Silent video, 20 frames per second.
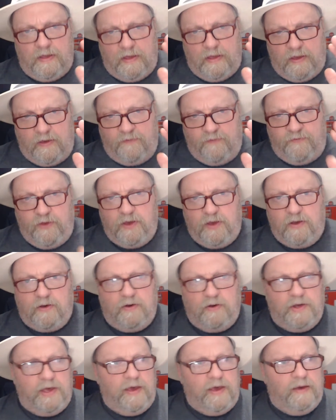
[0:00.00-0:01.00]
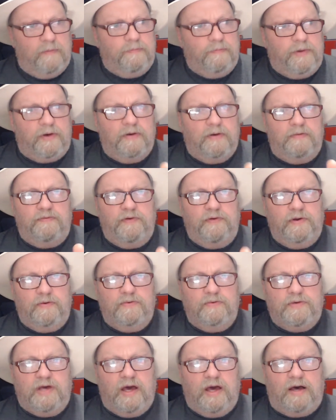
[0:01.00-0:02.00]
If it got hit by a real
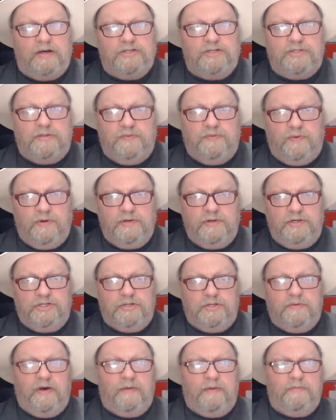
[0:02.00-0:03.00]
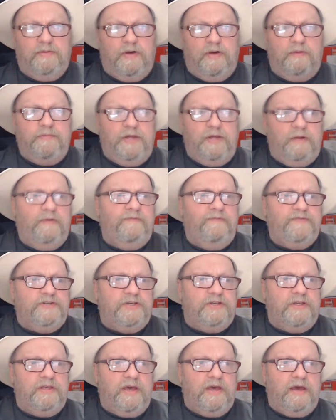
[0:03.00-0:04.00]
gust, what used to happen, I mean,
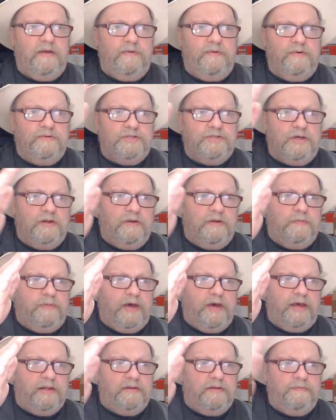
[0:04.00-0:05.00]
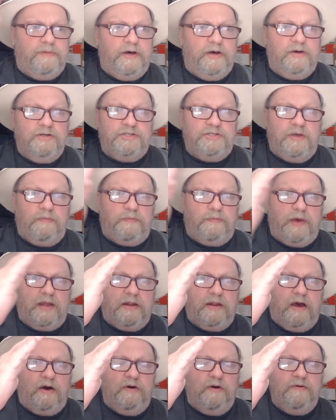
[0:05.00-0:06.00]
obviously the aerial was going to bend, but as it
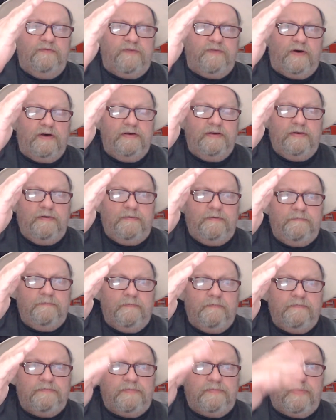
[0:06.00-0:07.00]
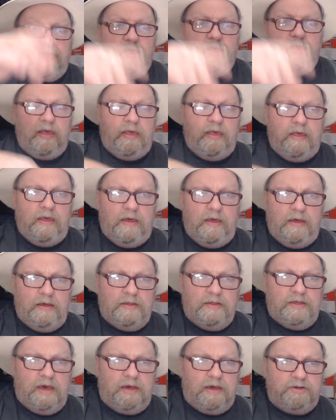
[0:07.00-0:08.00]
bent over,
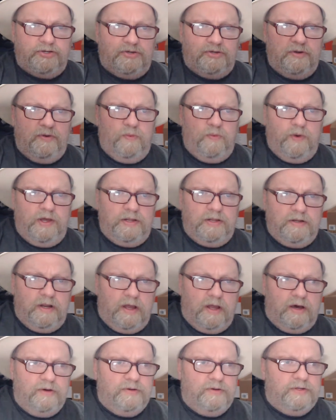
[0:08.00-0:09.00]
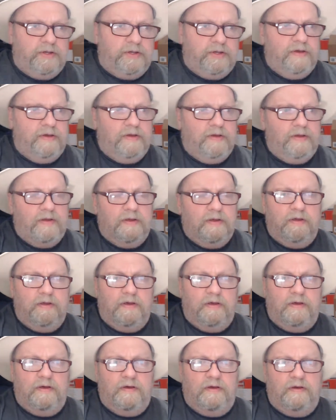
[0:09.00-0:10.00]
the extra wind load
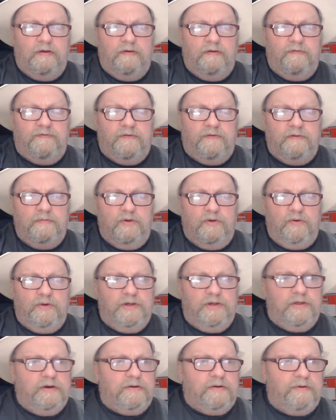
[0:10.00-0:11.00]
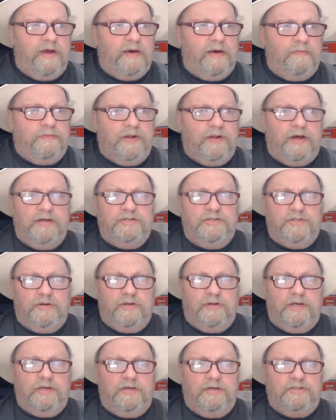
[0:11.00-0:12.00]
from all of the ground planes on
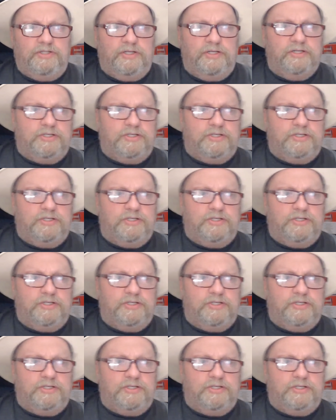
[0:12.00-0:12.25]
it used to